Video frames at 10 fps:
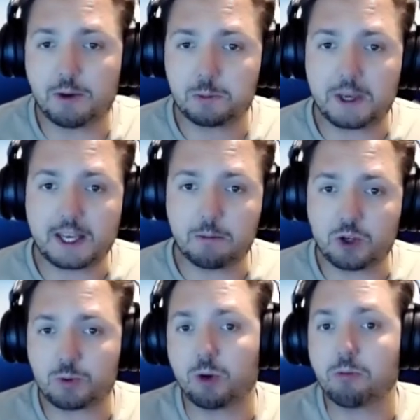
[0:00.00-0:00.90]
which make it
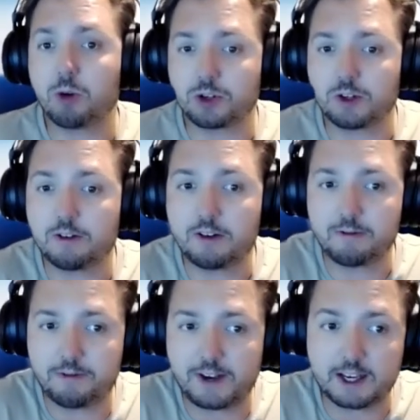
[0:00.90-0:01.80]
much more modern
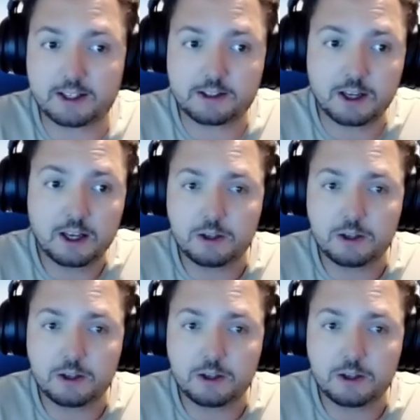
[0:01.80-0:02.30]
and fast.